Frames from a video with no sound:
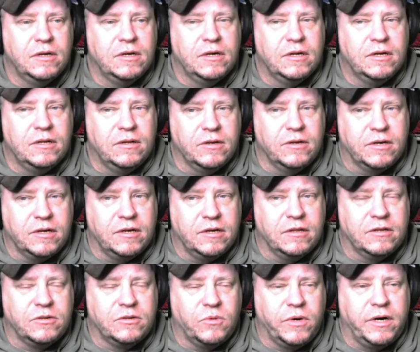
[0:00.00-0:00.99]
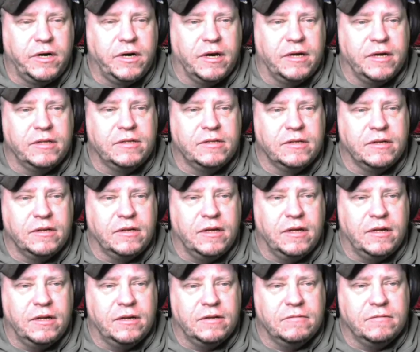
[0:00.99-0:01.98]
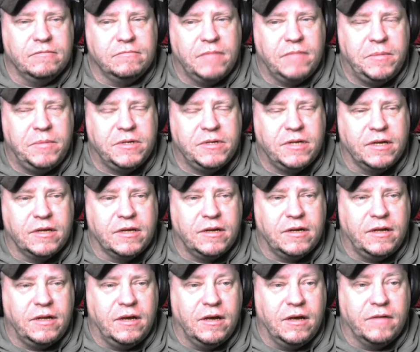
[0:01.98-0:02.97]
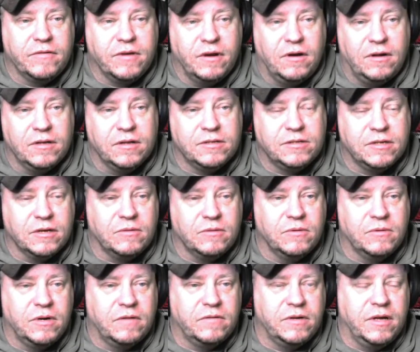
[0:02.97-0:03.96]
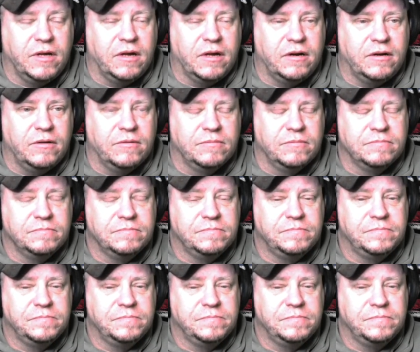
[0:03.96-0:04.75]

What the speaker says: look into the 29th and maybe take that day off, call in sick, whatever you got to do,